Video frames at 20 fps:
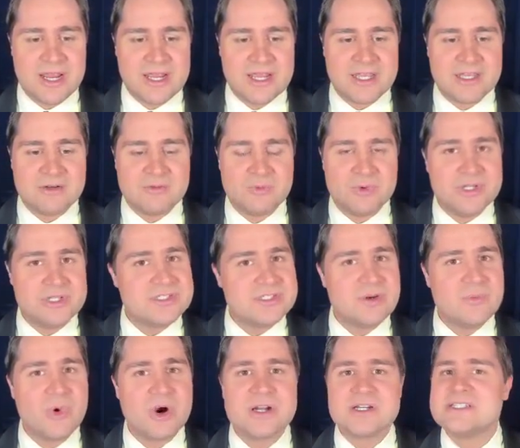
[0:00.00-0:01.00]
And winds
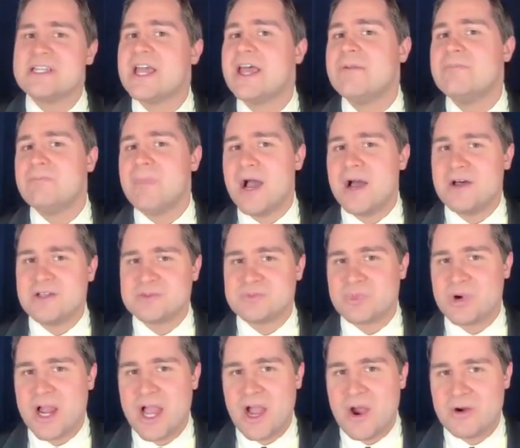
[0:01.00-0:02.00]
no more than 10 miles
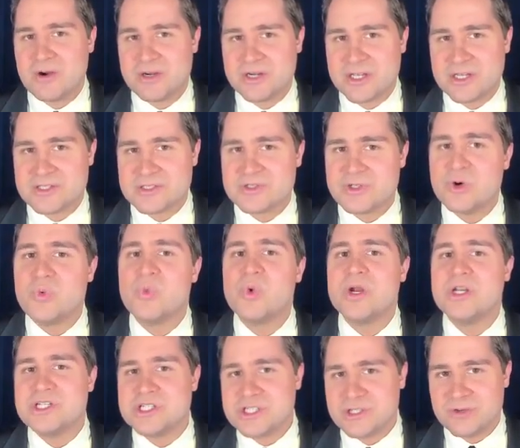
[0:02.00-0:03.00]
per hour today, so no
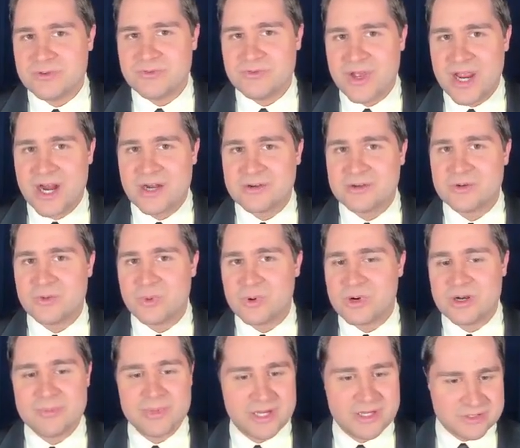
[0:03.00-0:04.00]
wind chill factor to
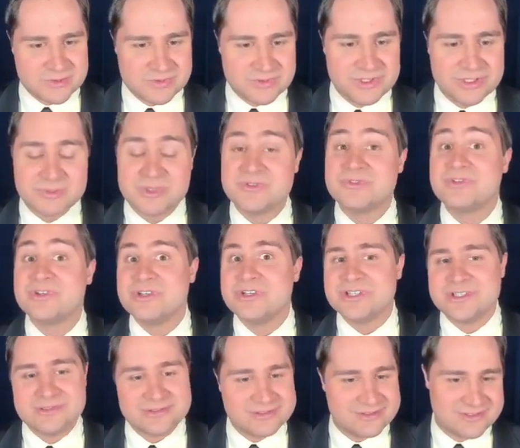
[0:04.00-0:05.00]
worry about. It's really going to be
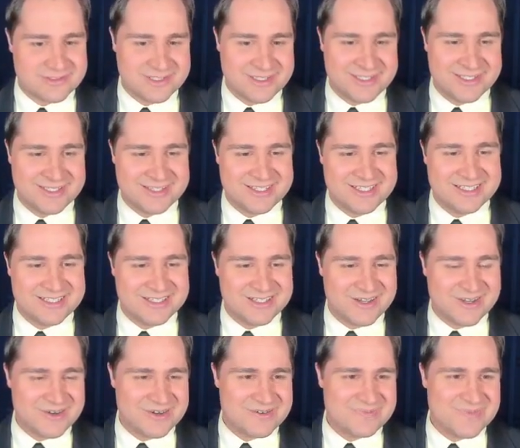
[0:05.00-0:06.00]
feeling like the
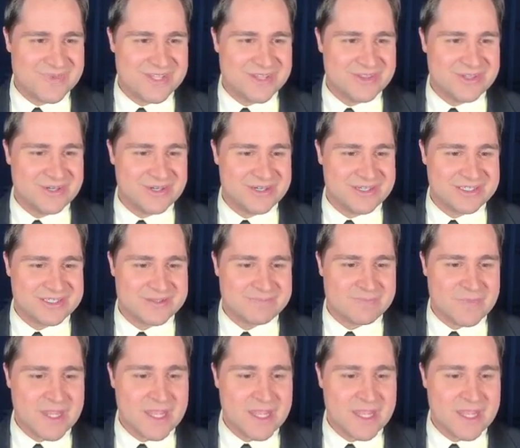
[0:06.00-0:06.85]
low to mid 30s.